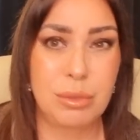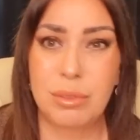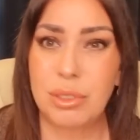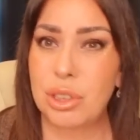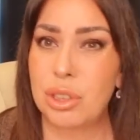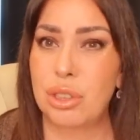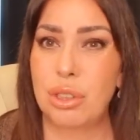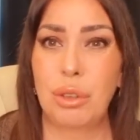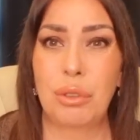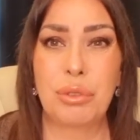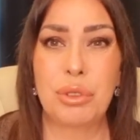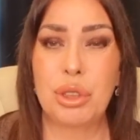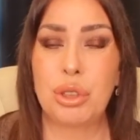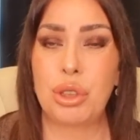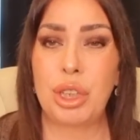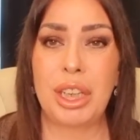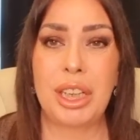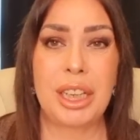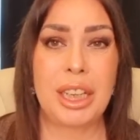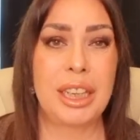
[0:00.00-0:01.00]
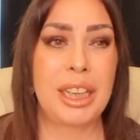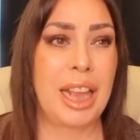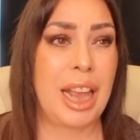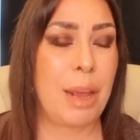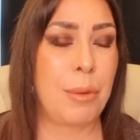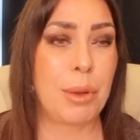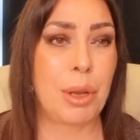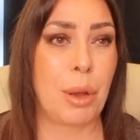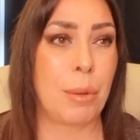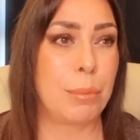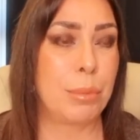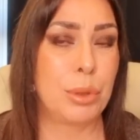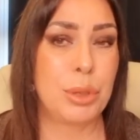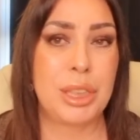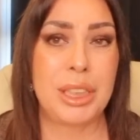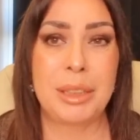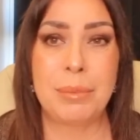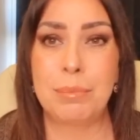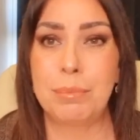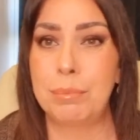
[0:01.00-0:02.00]
stuff to drink in there. We've got
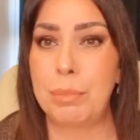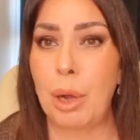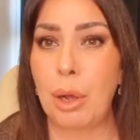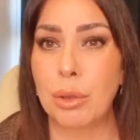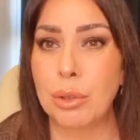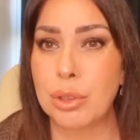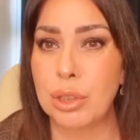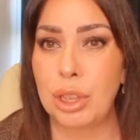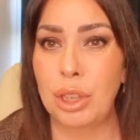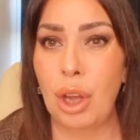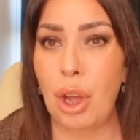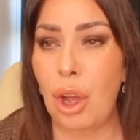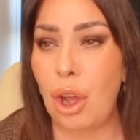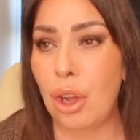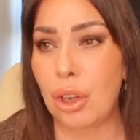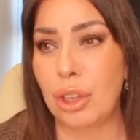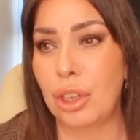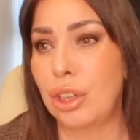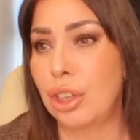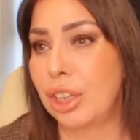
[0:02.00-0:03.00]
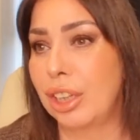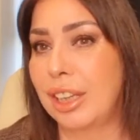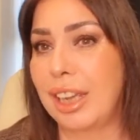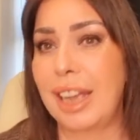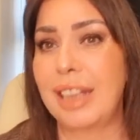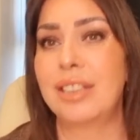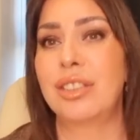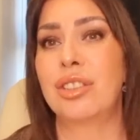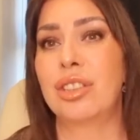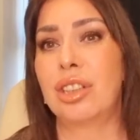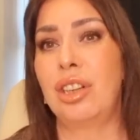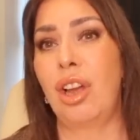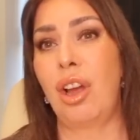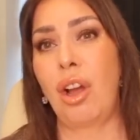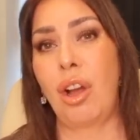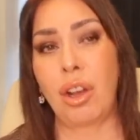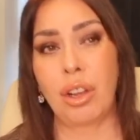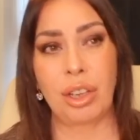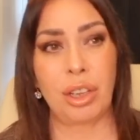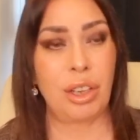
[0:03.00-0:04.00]
bloody bottles of lager and cans of
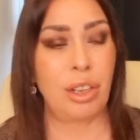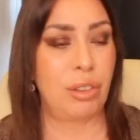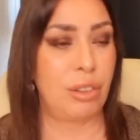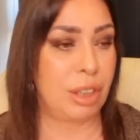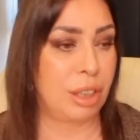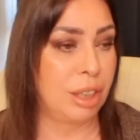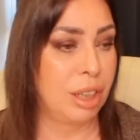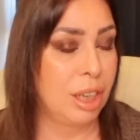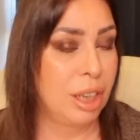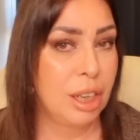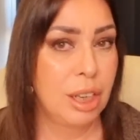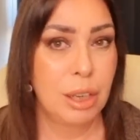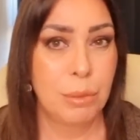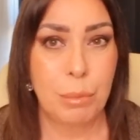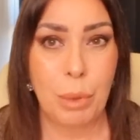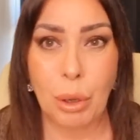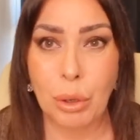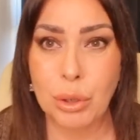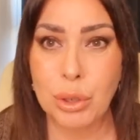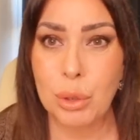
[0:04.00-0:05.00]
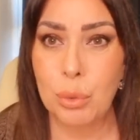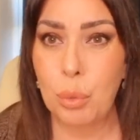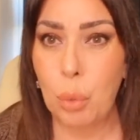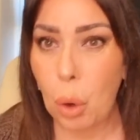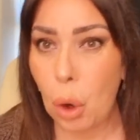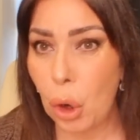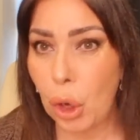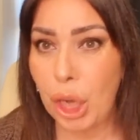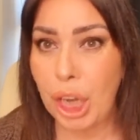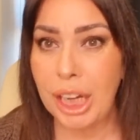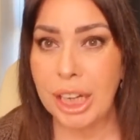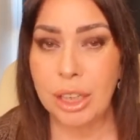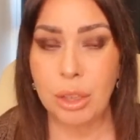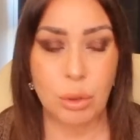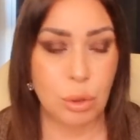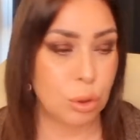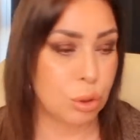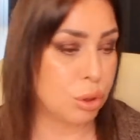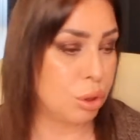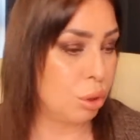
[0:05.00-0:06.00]
lager and bottles of wine and
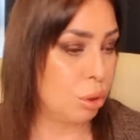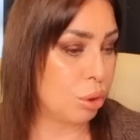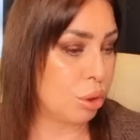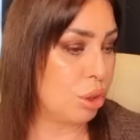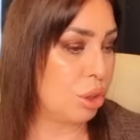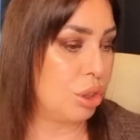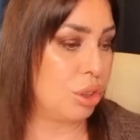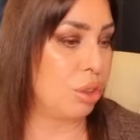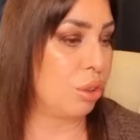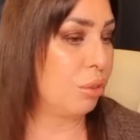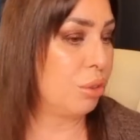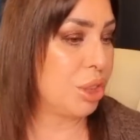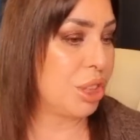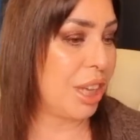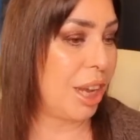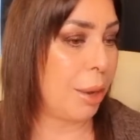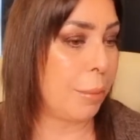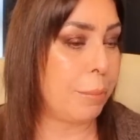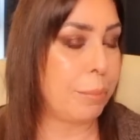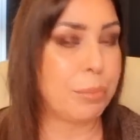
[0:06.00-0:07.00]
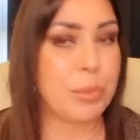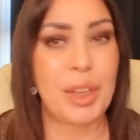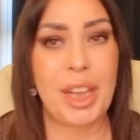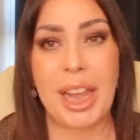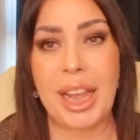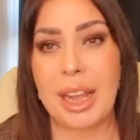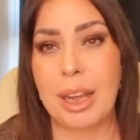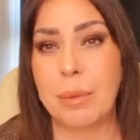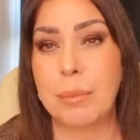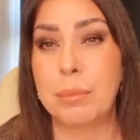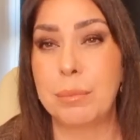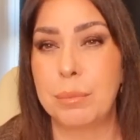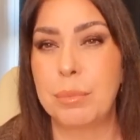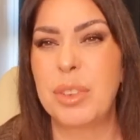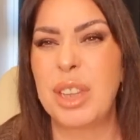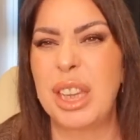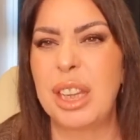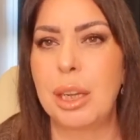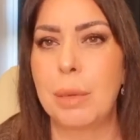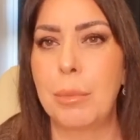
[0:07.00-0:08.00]
all sorts of stuff. So yeah, I
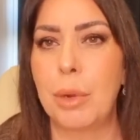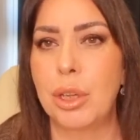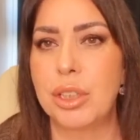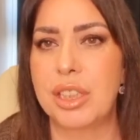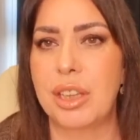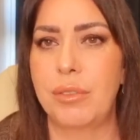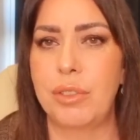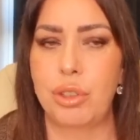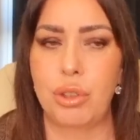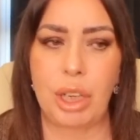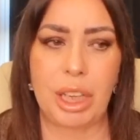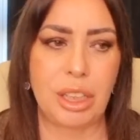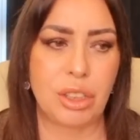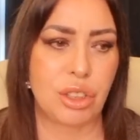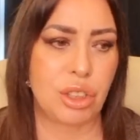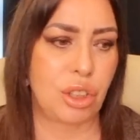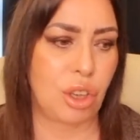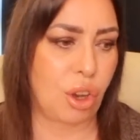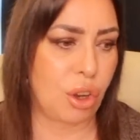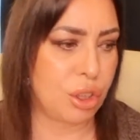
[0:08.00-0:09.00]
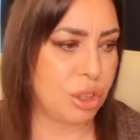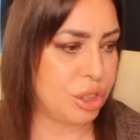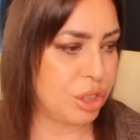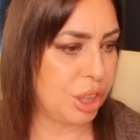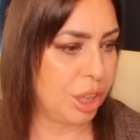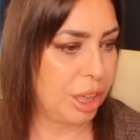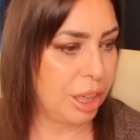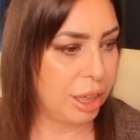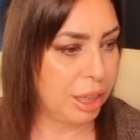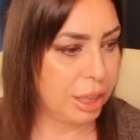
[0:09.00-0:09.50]
think I might have a drink tonight.